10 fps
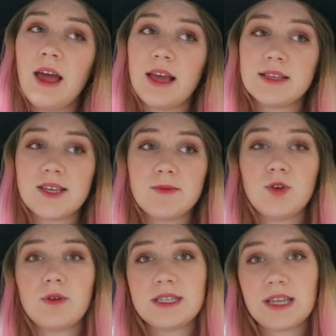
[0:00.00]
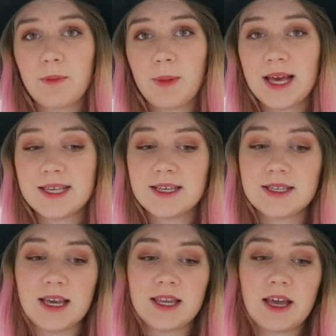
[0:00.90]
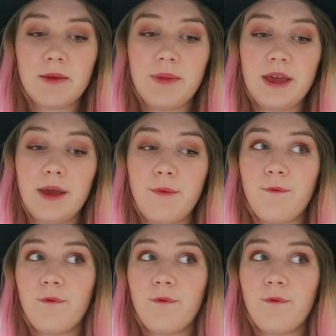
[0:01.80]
In some touristic places it can be